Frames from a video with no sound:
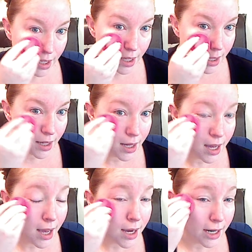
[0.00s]
Okay,
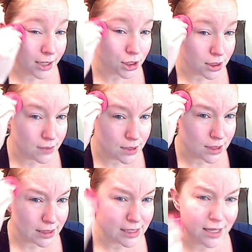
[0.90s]
and actually, as you
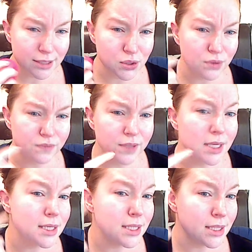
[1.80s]
can see, I sort of
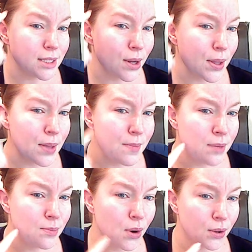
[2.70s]
get it on the
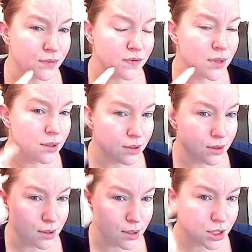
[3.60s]
main part of
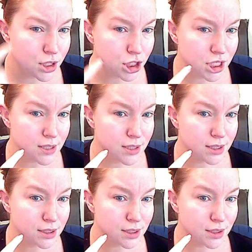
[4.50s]
the
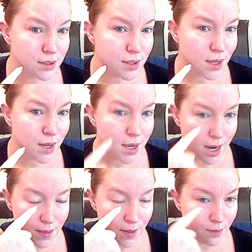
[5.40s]
cheeks
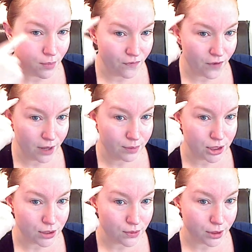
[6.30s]
and then move up
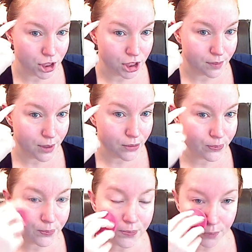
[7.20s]
to the cheekbone.
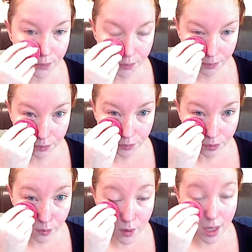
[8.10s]

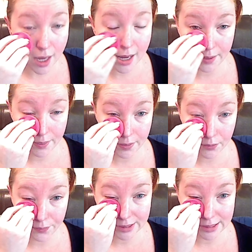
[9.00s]
And the
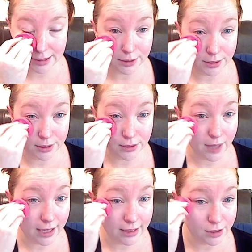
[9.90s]
reason I do
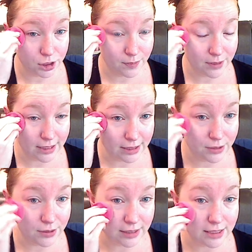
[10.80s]
that is just because, as
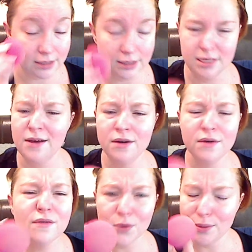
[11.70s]
you can see, it's
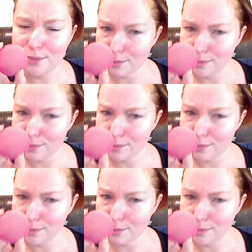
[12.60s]
very